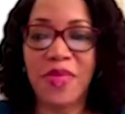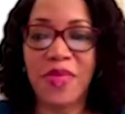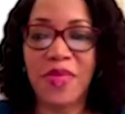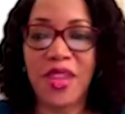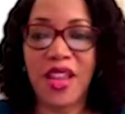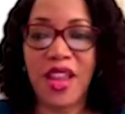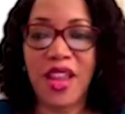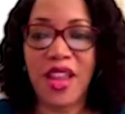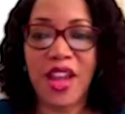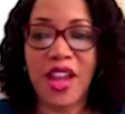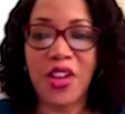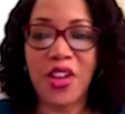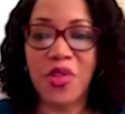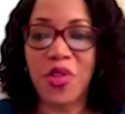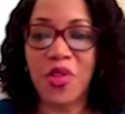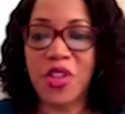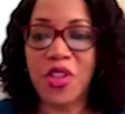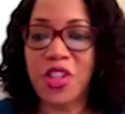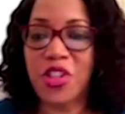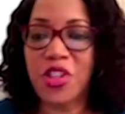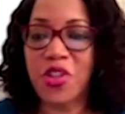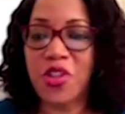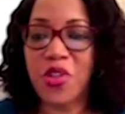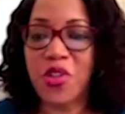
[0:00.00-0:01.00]
Right. I just want
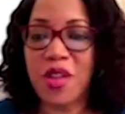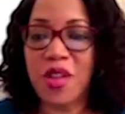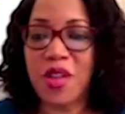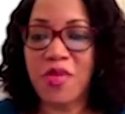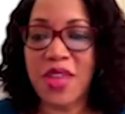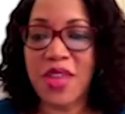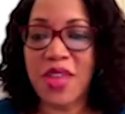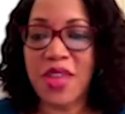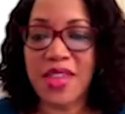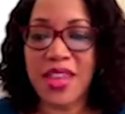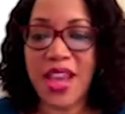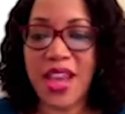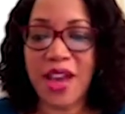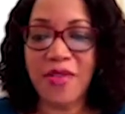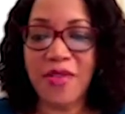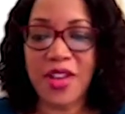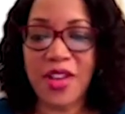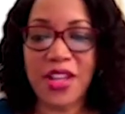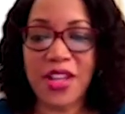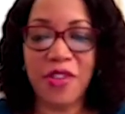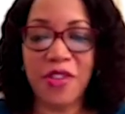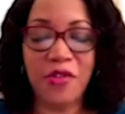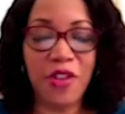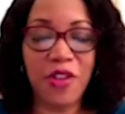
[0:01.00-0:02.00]
to show them that they have a
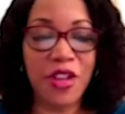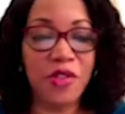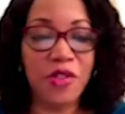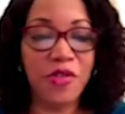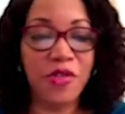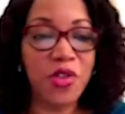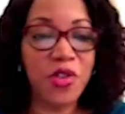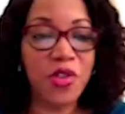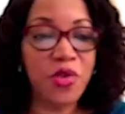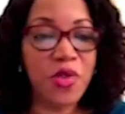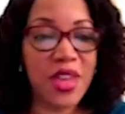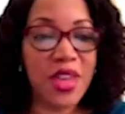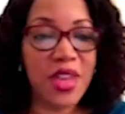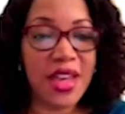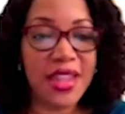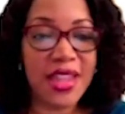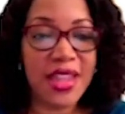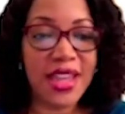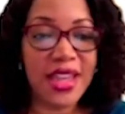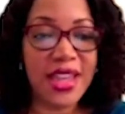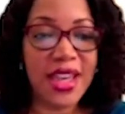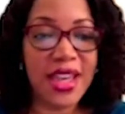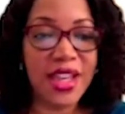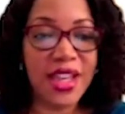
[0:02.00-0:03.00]
different view that
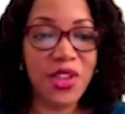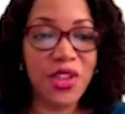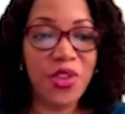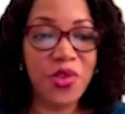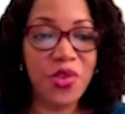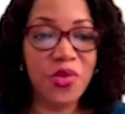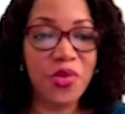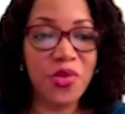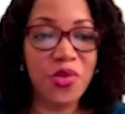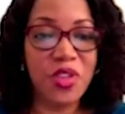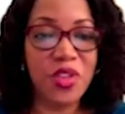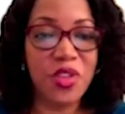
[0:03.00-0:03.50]
they can use.